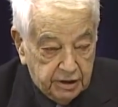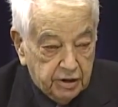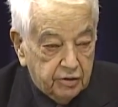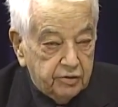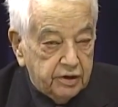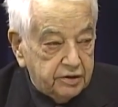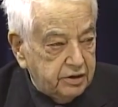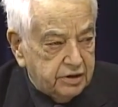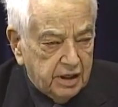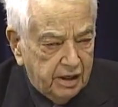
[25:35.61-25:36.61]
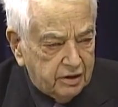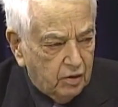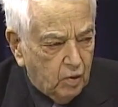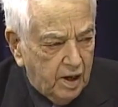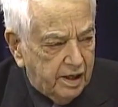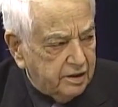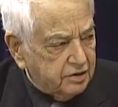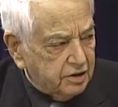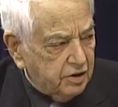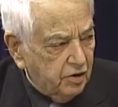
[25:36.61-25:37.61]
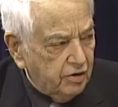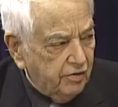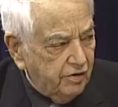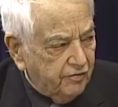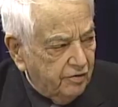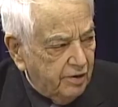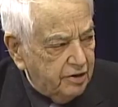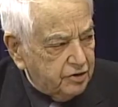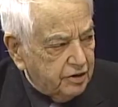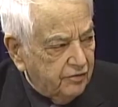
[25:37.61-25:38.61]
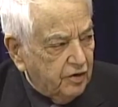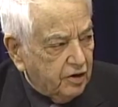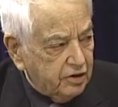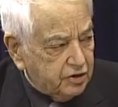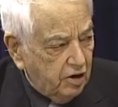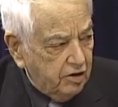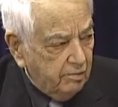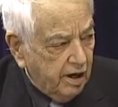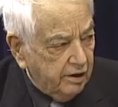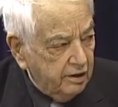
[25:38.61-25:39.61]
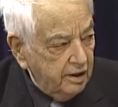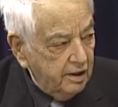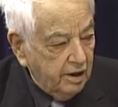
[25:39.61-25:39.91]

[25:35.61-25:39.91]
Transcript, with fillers: you this is not the way to secure your information if you're concerned about it. Mm -hmm.